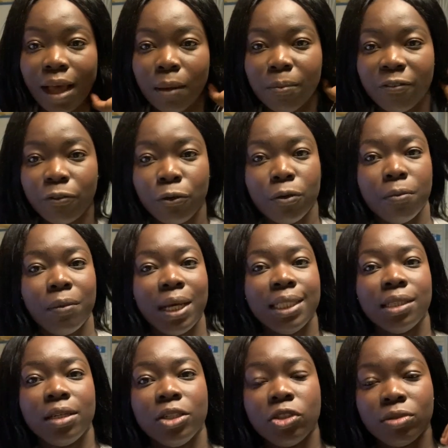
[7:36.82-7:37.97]
out before my
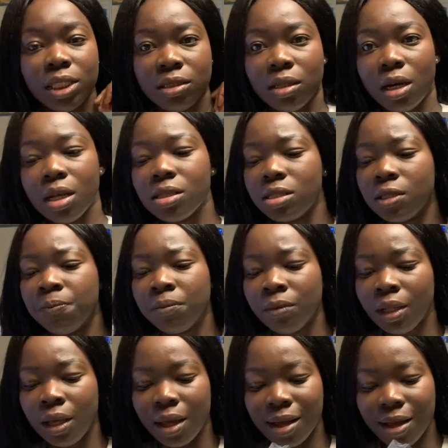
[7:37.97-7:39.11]
surgery starts.
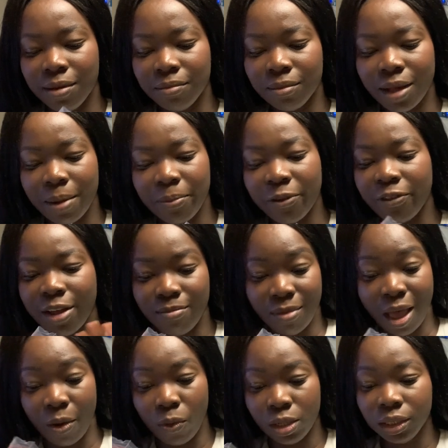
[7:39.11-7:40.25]
I prefer
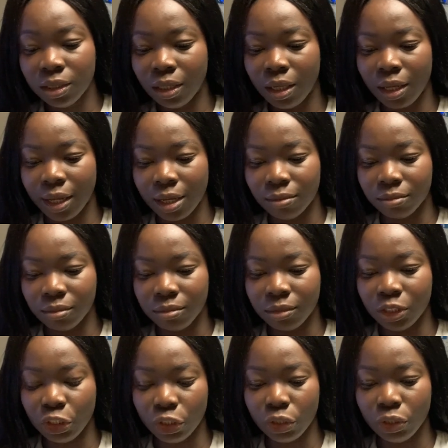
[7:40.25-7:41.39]
my one
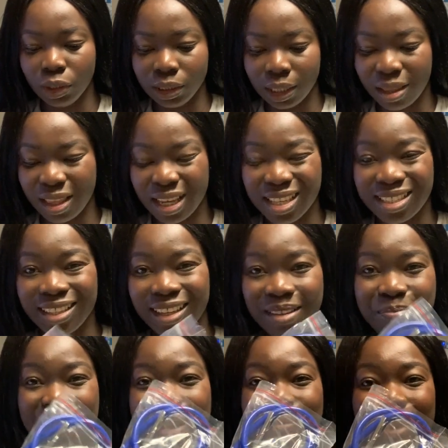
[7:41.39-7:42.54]
to use, and I think it's
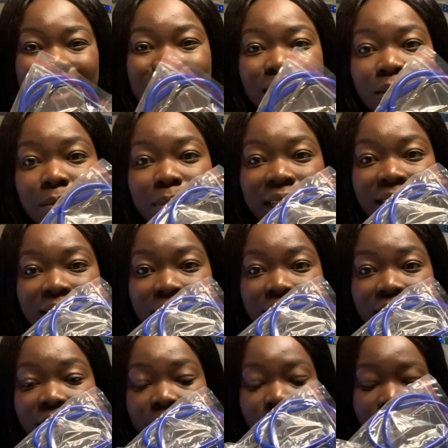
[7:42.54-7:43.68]
maybe a little bit better than
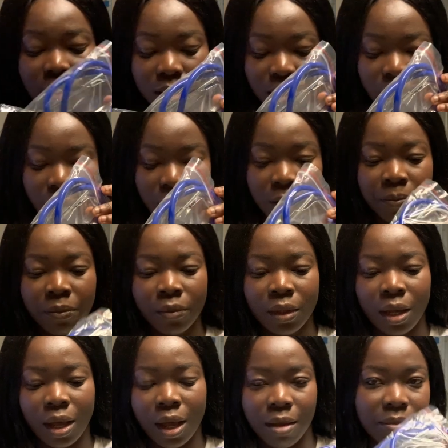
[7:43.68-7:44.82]
this one. So
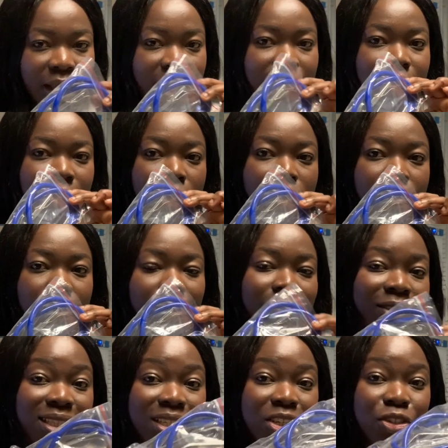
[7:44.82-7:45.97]
so
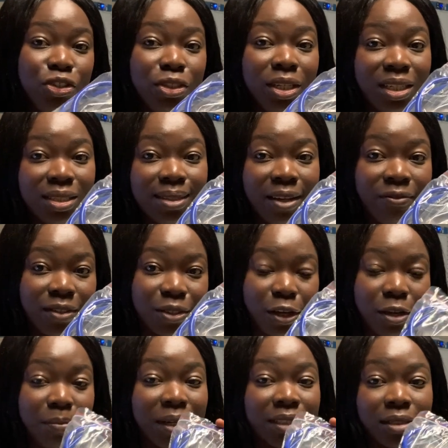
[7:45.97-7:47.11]
obviously you do need a
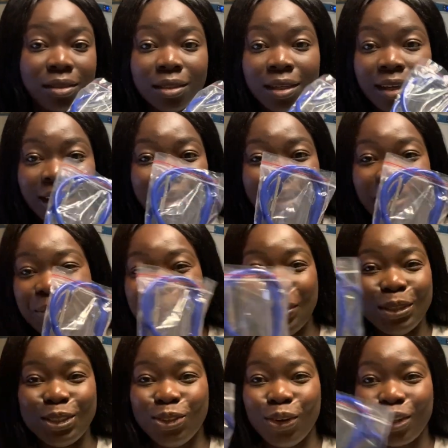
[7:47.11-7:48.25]
stethoscope, and
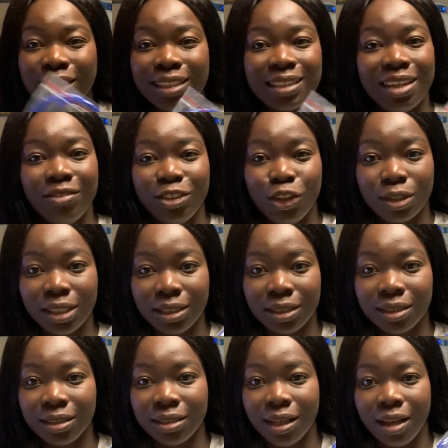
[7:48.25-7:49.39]
most doctors, every doctor
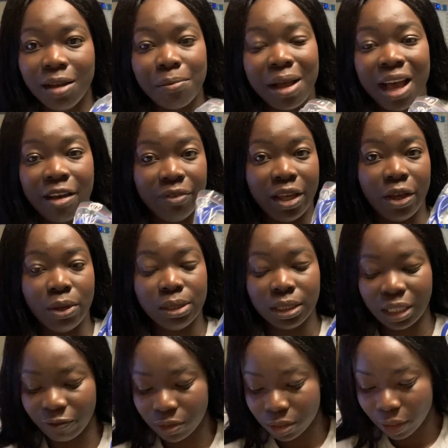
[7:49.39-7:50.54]
have their own
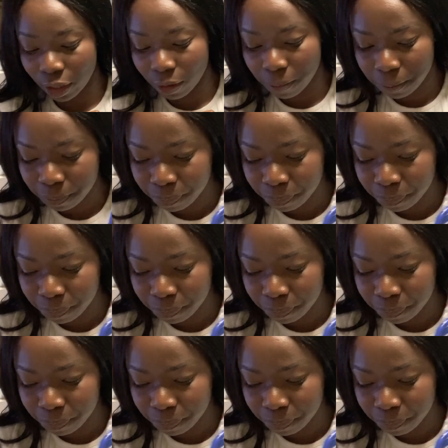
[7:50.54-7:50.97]
stethoscope.